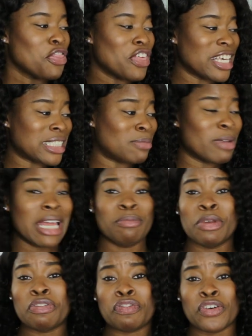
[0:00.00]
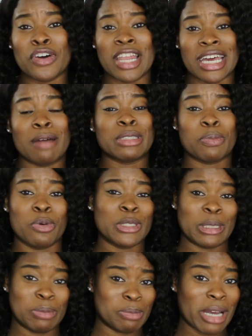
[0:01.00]
this made me feel like I'm
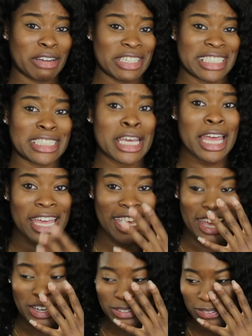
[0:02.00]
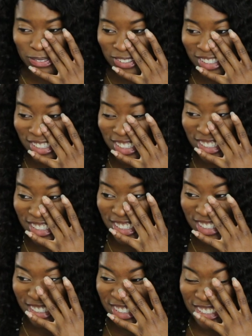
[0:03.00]
supposed to be married. Hello.
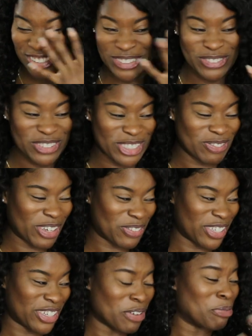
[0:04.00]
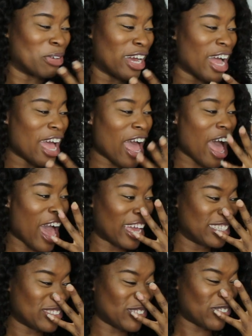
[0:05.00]
There's no ring on my finger, but
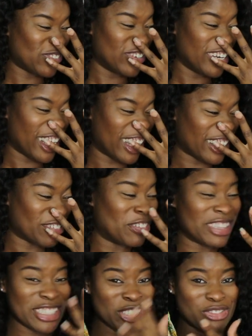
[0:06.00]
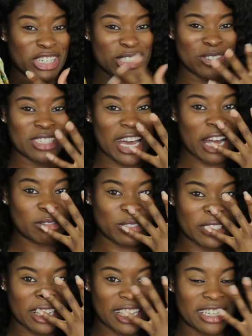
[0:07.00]
I do feel like with this dress on, I have
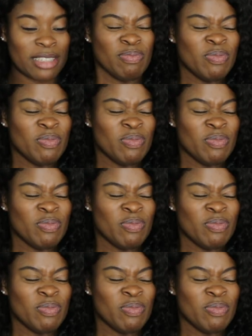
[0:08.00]
to like,